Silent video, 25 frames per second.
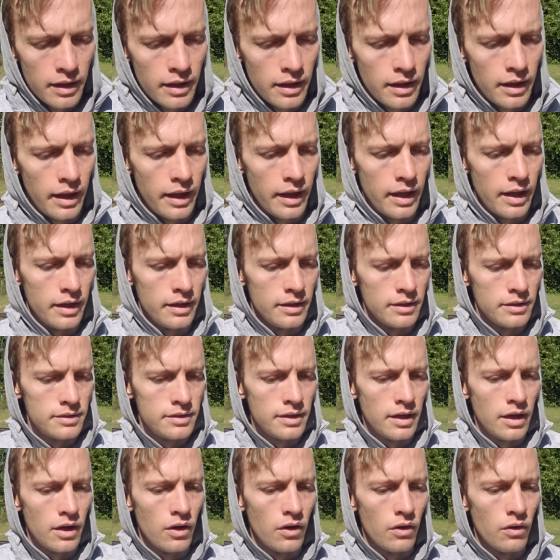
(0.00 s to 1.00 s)

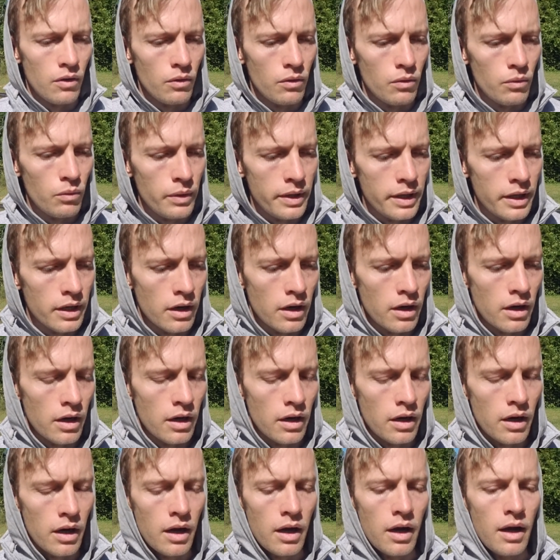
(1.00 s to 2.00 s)
until we are
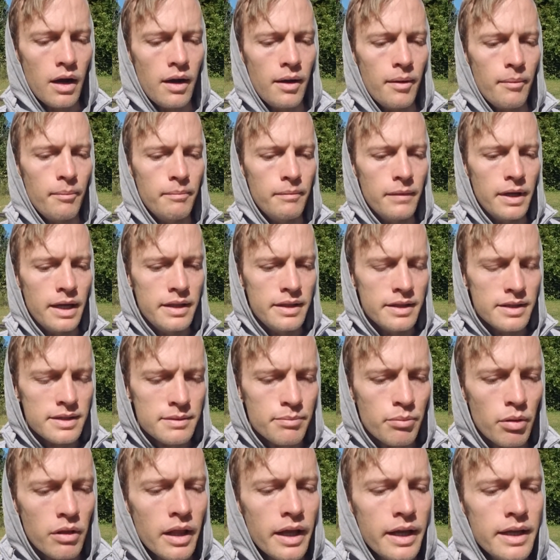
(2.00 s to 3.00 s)
in this
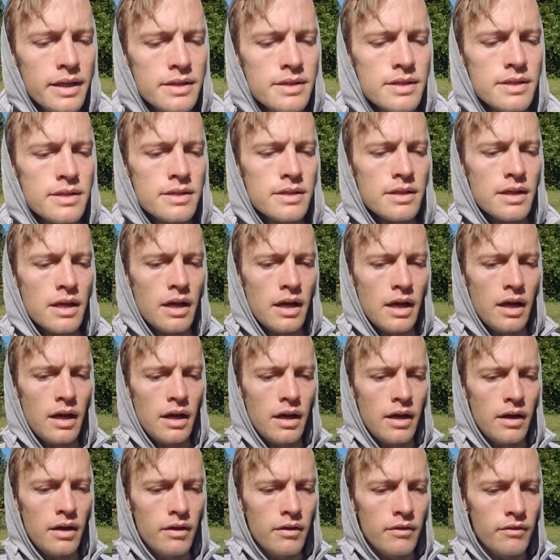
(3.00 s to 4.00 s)
place
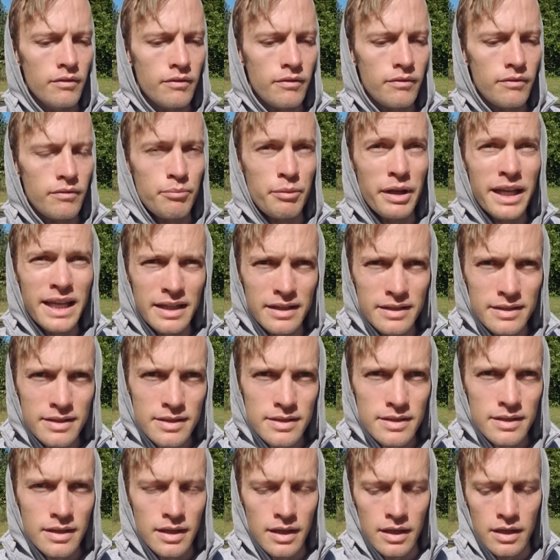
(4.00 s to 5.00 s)
of peace.
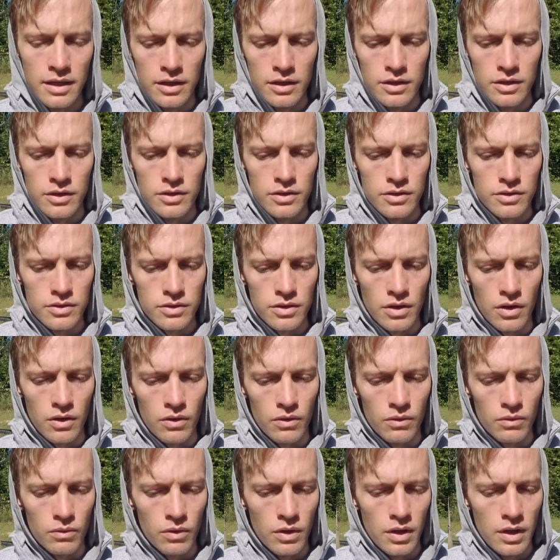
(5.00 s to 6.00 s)

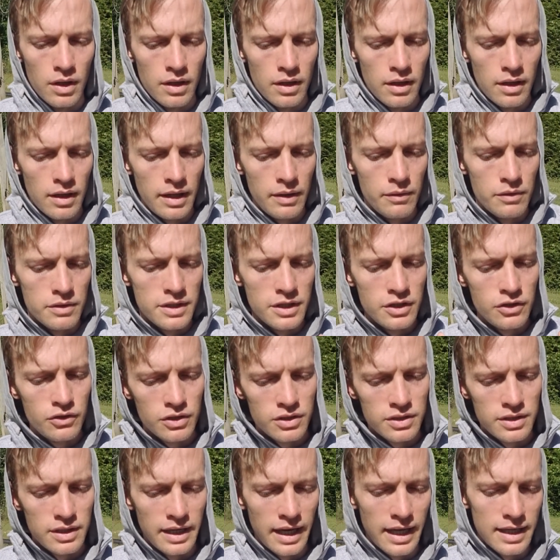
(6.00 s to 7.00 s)
So it was
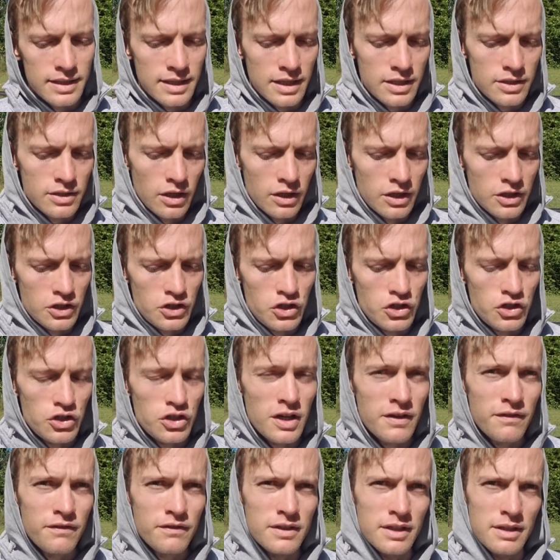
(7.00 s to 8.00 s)
interesting as I started
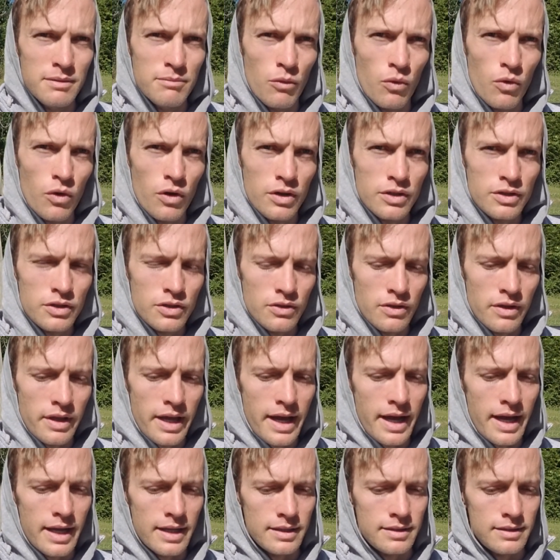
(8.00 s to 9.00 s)
shifting more to
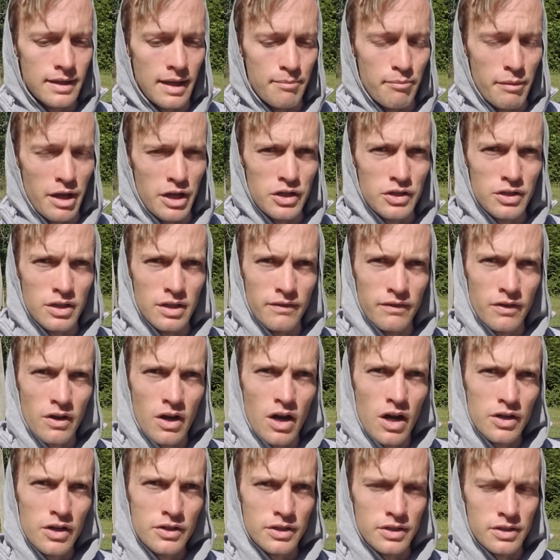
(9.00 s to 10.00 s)
that dimension of
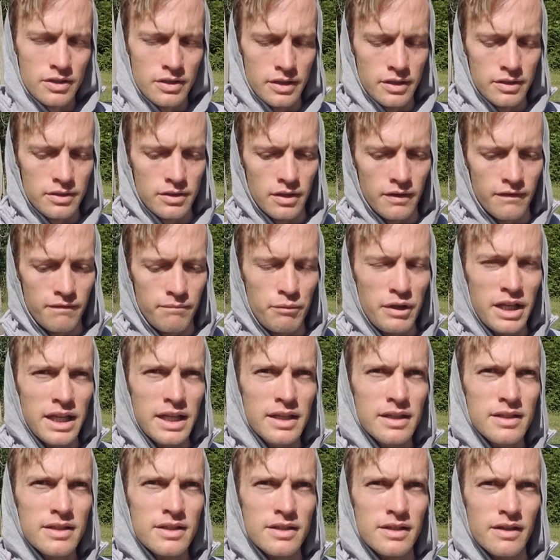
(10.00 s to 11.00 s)
consciousness, of
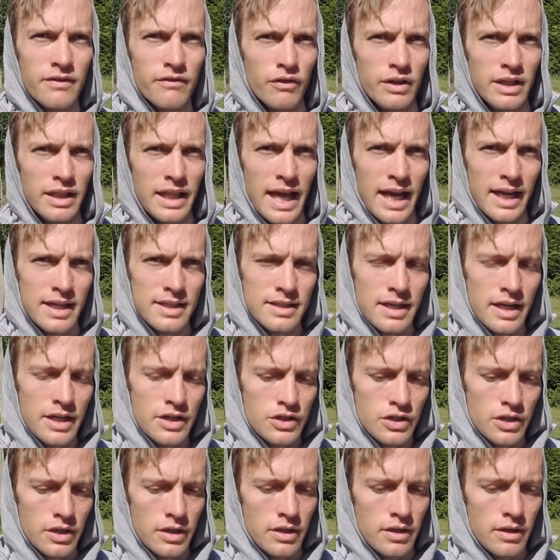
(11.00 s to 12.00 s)
peace, of
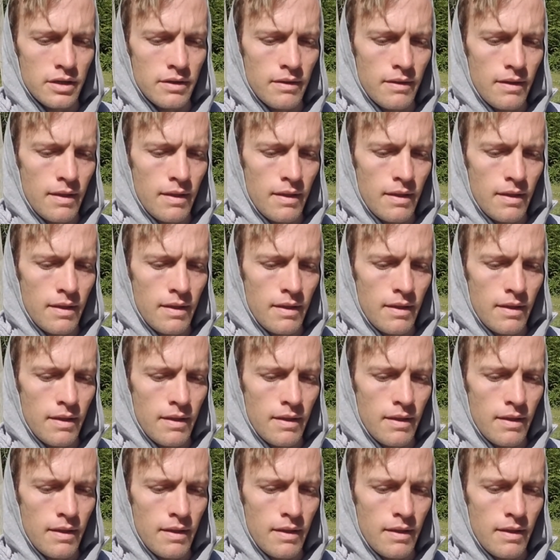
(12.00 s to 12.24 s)
relaxation.